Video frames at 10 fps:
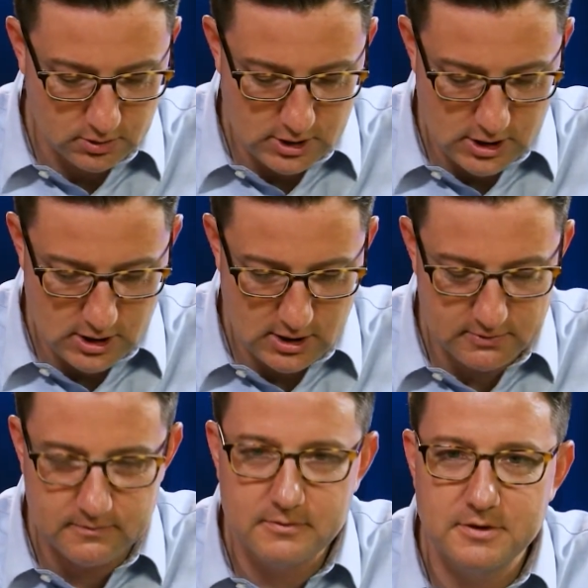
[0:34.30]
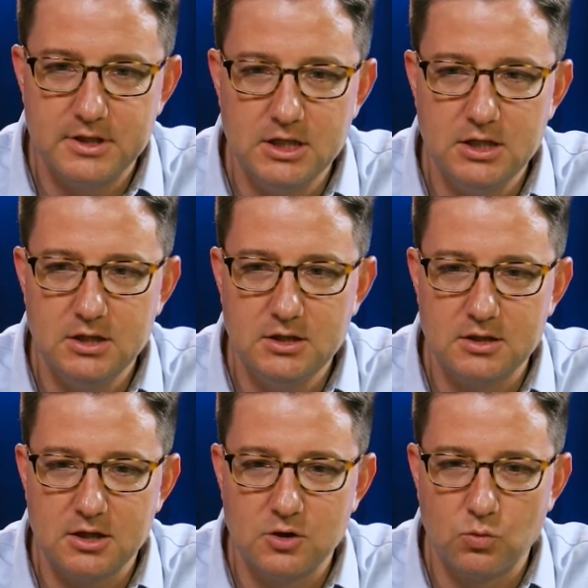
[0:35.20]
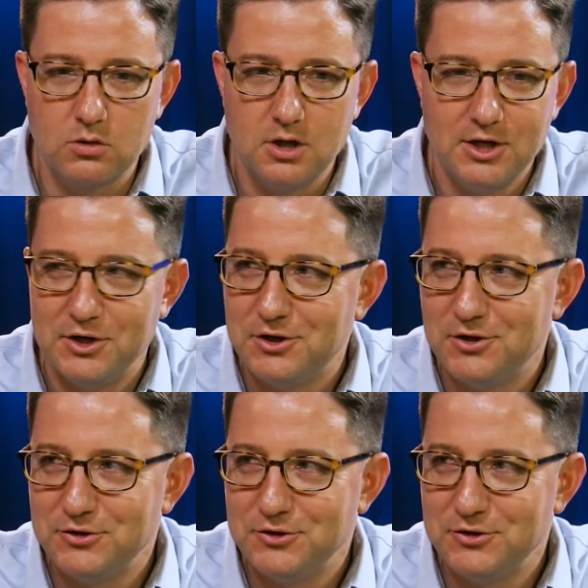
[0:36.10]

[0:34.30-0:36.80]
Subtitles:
You've never done that before.